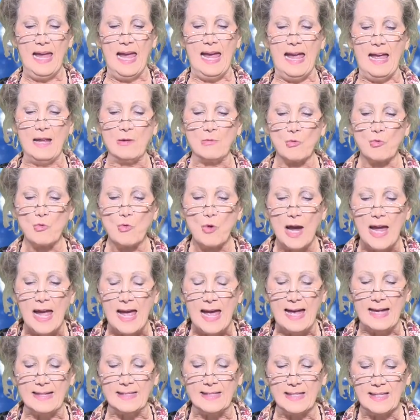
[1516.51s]
and
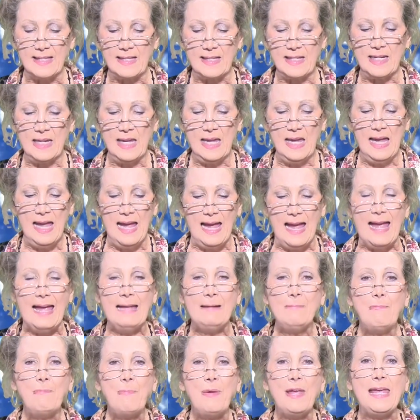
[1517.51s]
rest
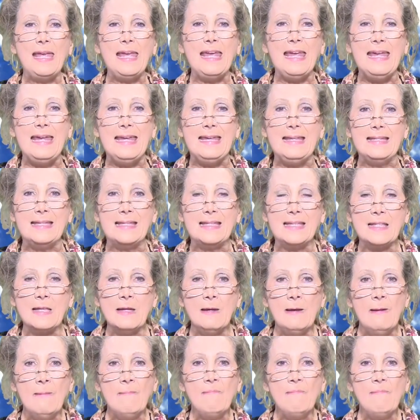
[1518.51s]
and peace.